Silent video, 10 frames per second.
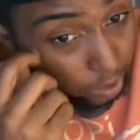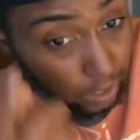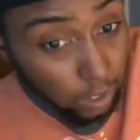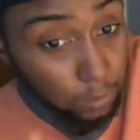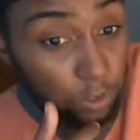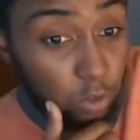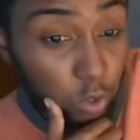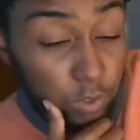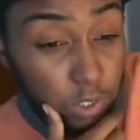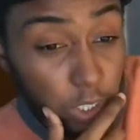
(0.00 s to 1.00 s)
when it comes to
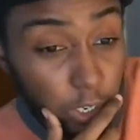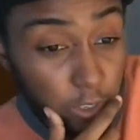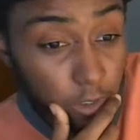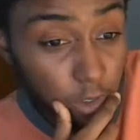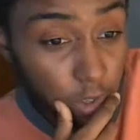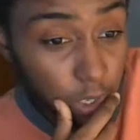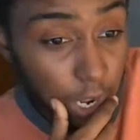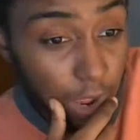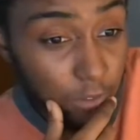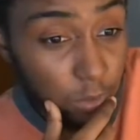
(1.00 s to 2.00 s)
aggressive skating.
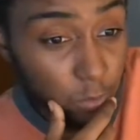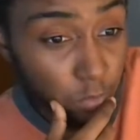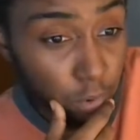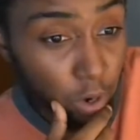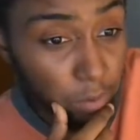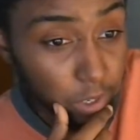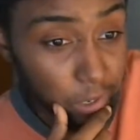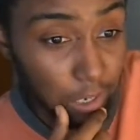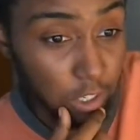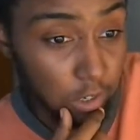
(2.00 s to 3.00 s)
I haven't
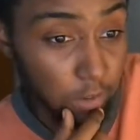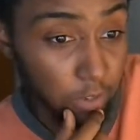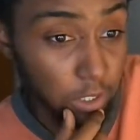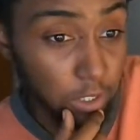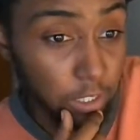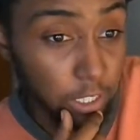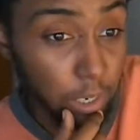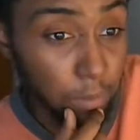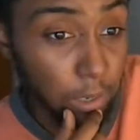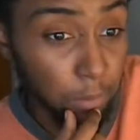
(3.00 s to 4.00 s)
properly actually invested in it
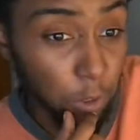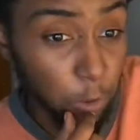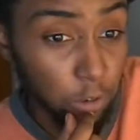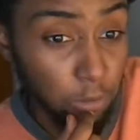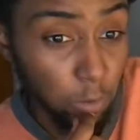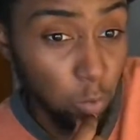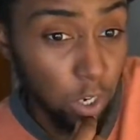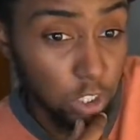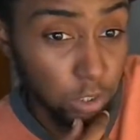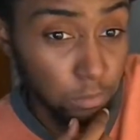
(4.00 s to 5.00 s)
yet, but I'm learning from
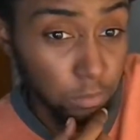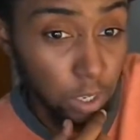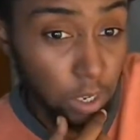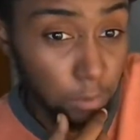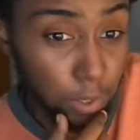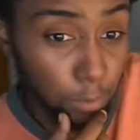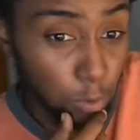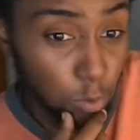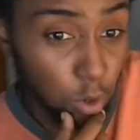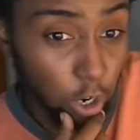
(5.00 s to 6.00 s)
watching people
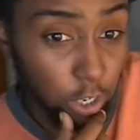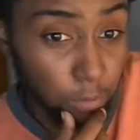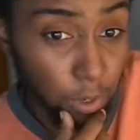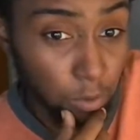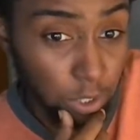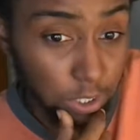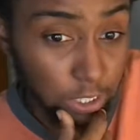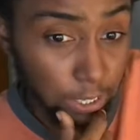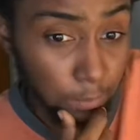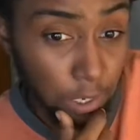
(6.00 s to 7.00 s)
who are at about the
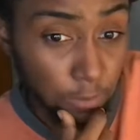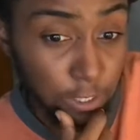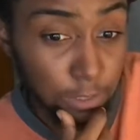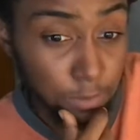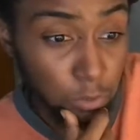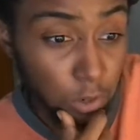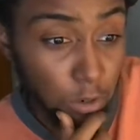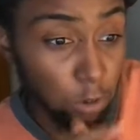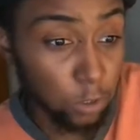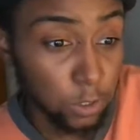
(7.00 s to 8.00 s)
same level as me while
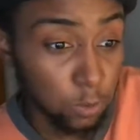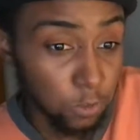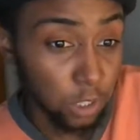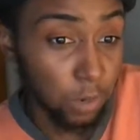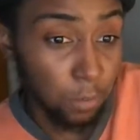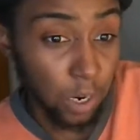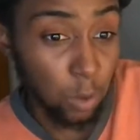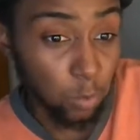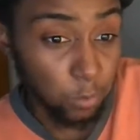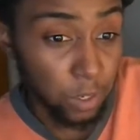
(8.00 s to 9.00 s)
also filling my
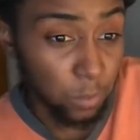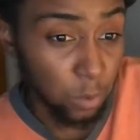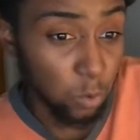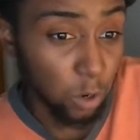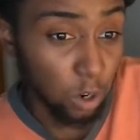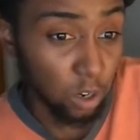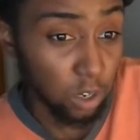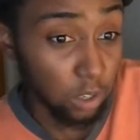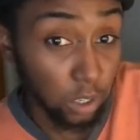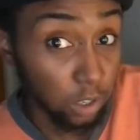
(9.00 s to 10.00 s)
mind with people who
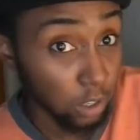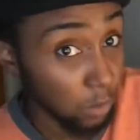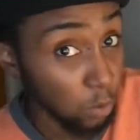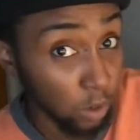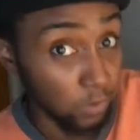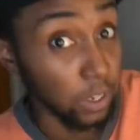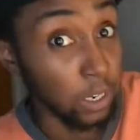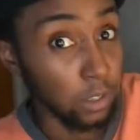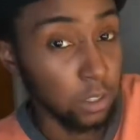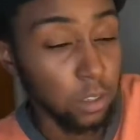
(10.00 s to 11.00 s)
are clearly more
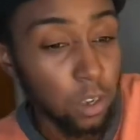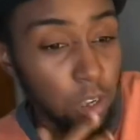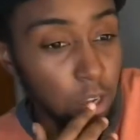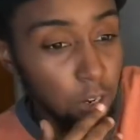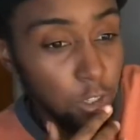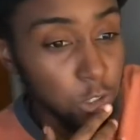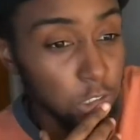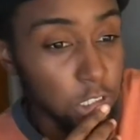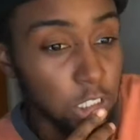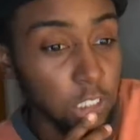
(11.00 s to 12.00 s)
advanced. So you
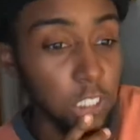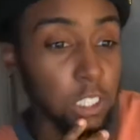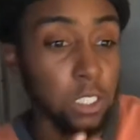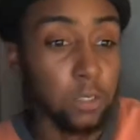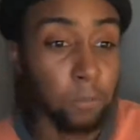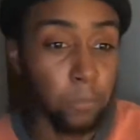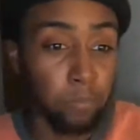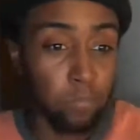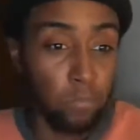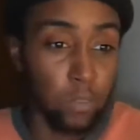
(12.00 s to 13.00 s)
can see
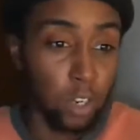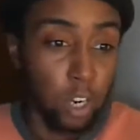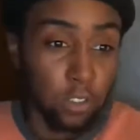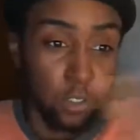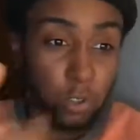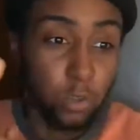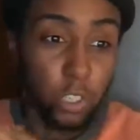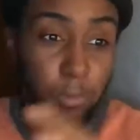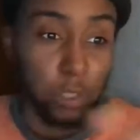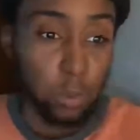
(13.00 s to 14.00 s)
the
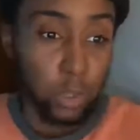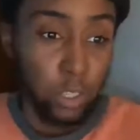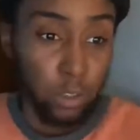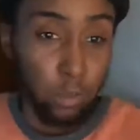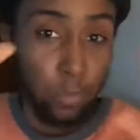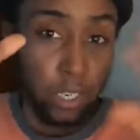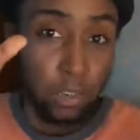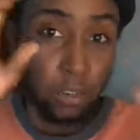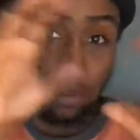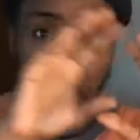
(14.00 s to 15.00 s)
continuity between
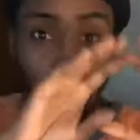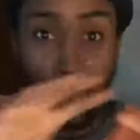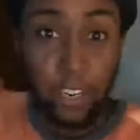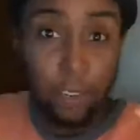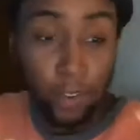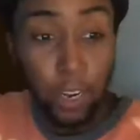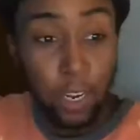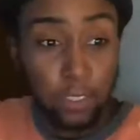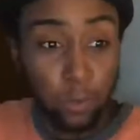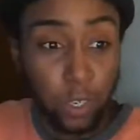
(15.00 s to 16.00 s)
beginner in
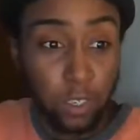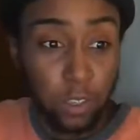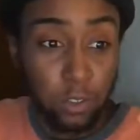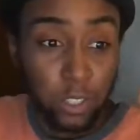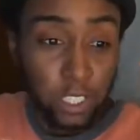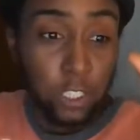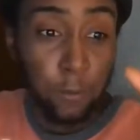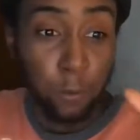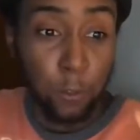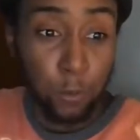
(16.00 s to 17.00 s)
advance, right? Like you see the
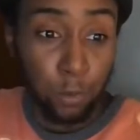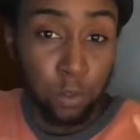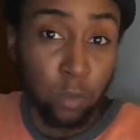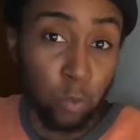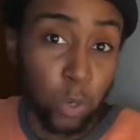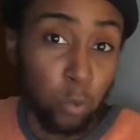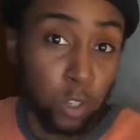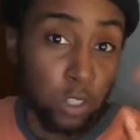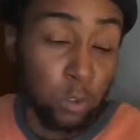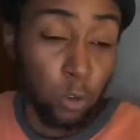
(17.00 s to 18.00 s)
principles of what
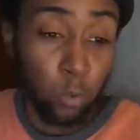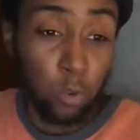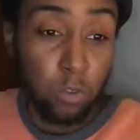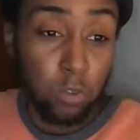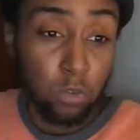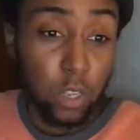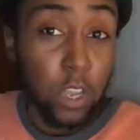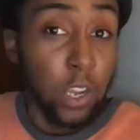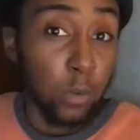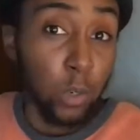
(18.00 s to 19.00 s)
one is doing wrong
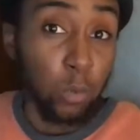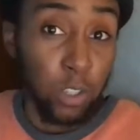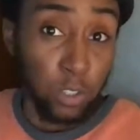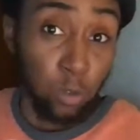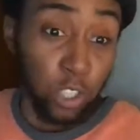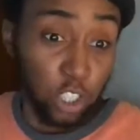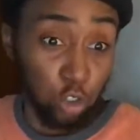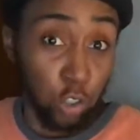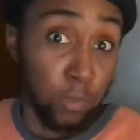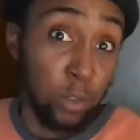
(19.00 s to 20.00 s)
and what one is doing
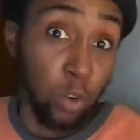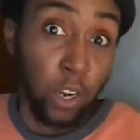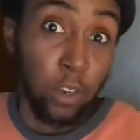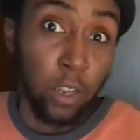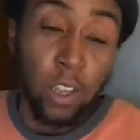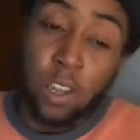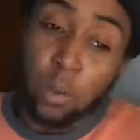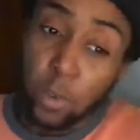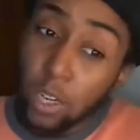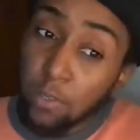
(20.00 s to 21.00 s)
extremely right.
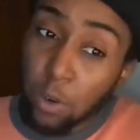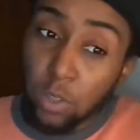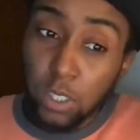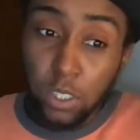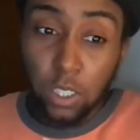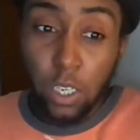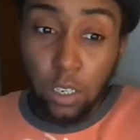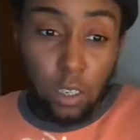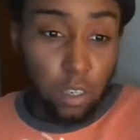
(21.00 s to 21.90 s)
And what I've noticed is that